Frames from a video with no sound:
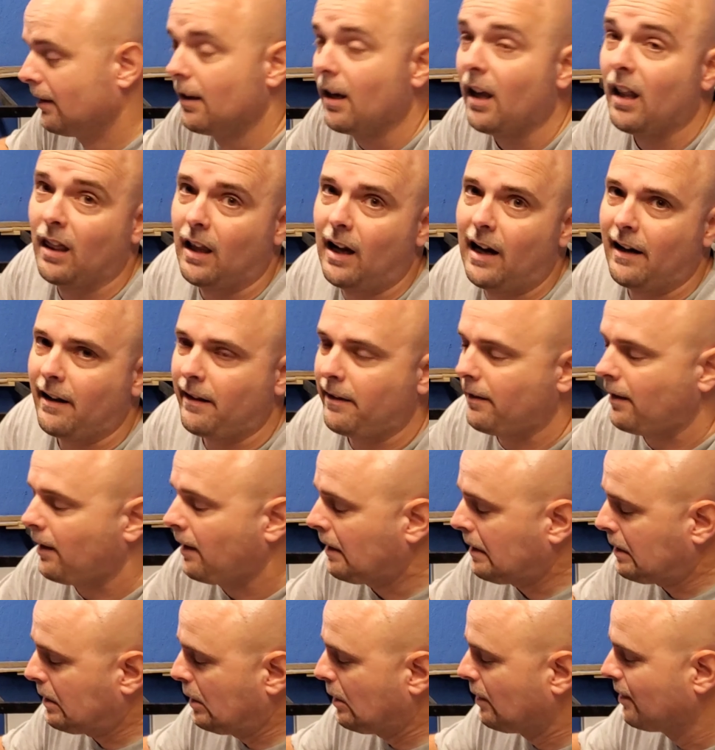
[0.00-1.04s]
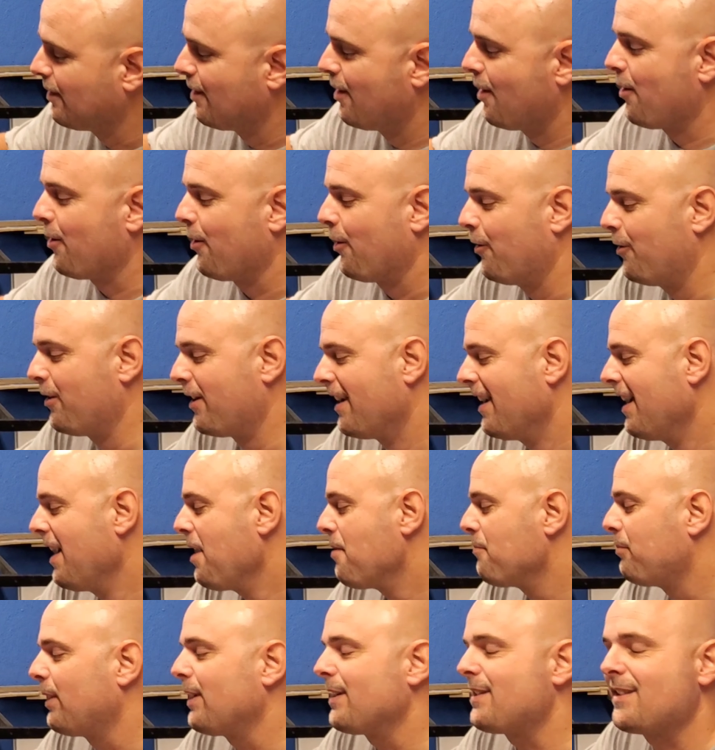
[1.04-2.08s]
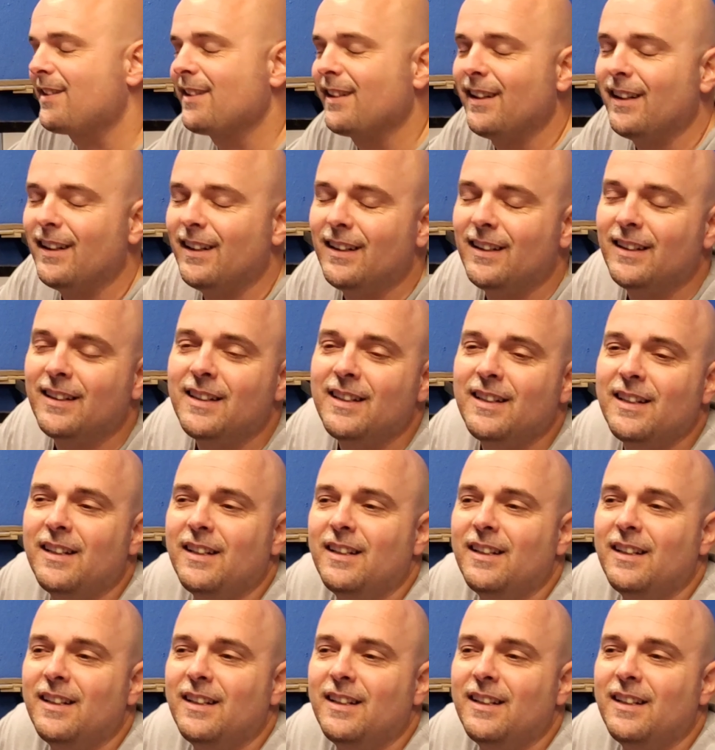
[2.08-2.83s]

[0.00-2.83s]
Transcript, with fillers: a lot of things. No, but I